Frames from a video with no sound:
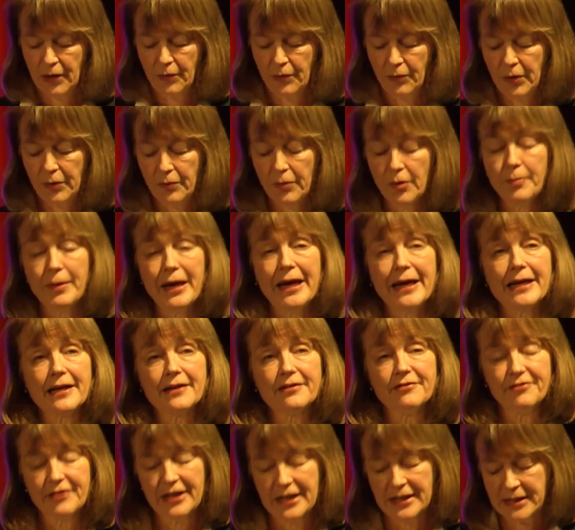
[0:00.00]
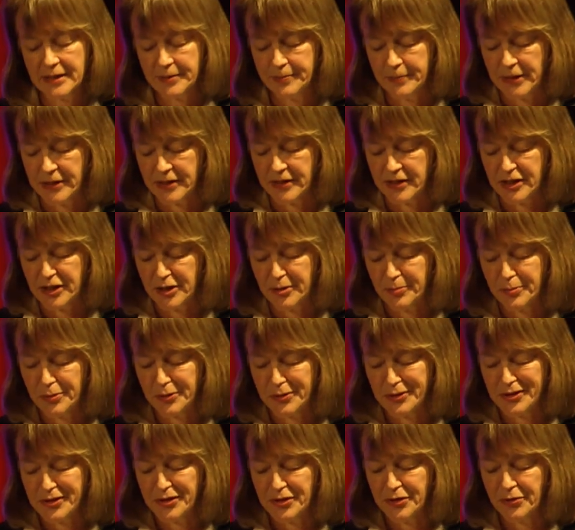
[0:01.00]
We will make investments to
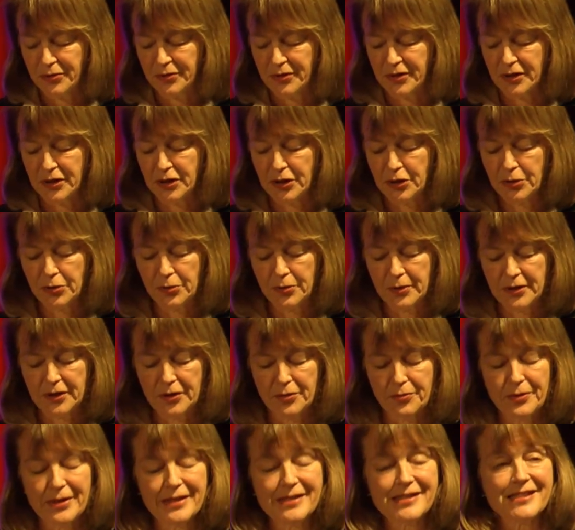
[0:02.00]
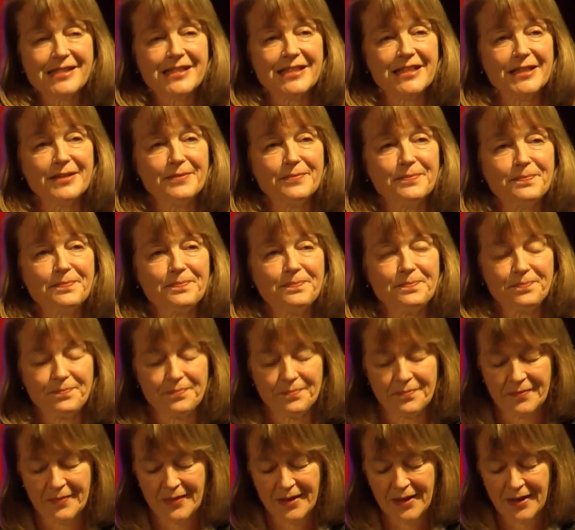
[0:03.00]
pursue the new and the risky.
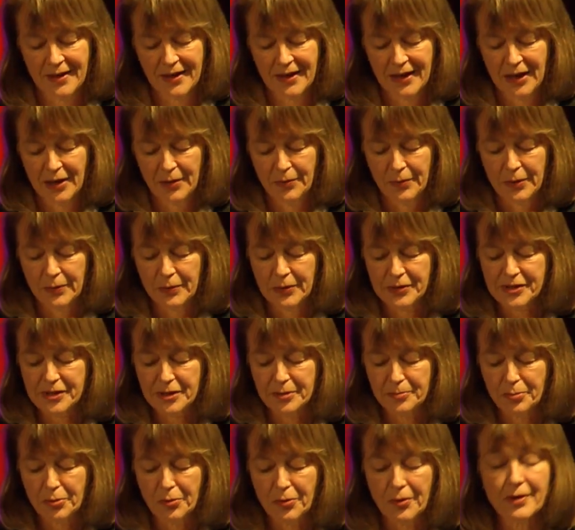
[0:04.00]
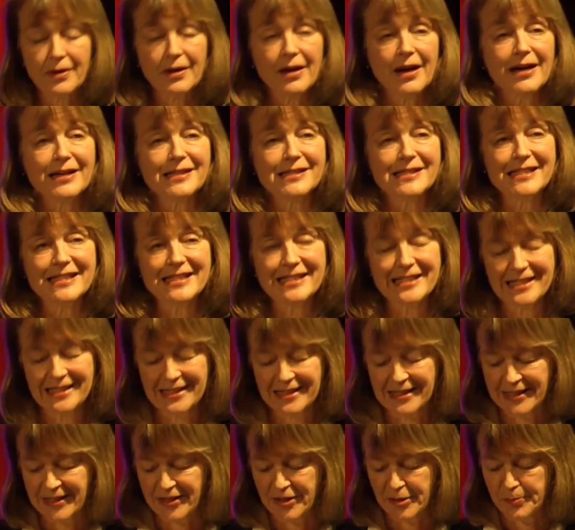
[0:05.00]
We will support
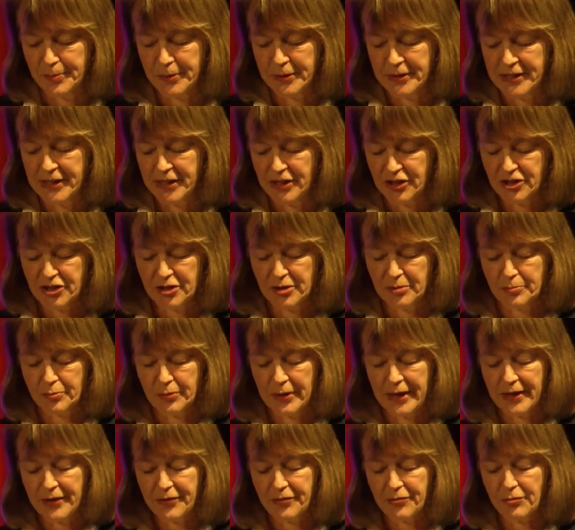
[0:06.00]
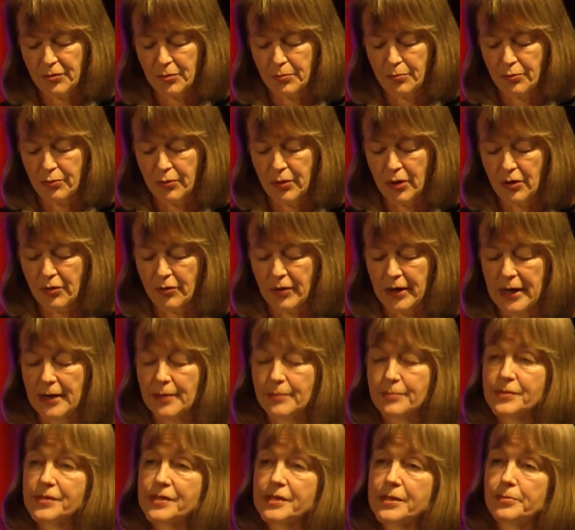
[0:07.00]
ideas that are potential breakthrough
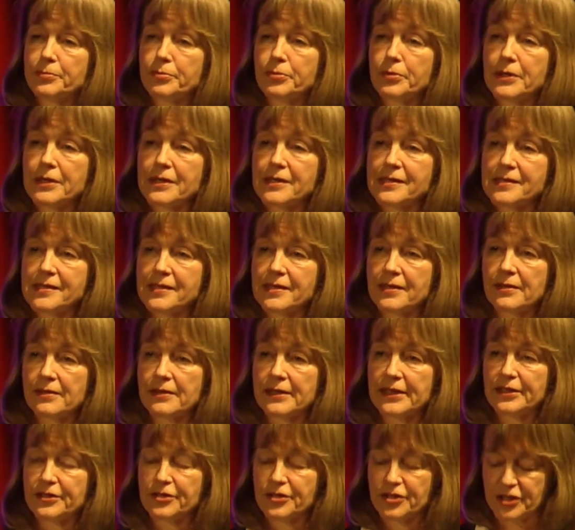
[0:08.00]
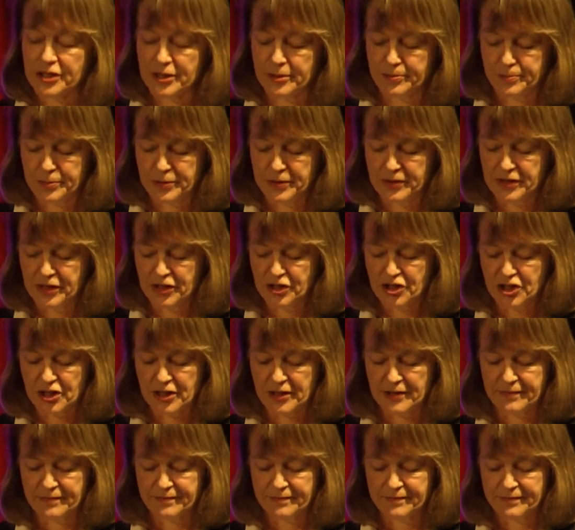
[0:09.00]
programs that put us in a leadership
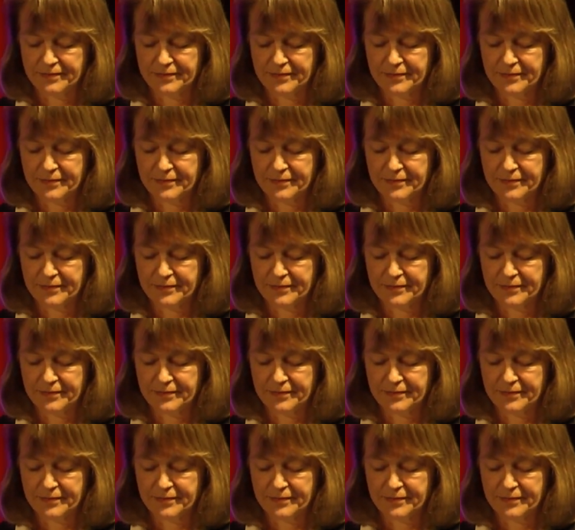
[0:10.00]
position.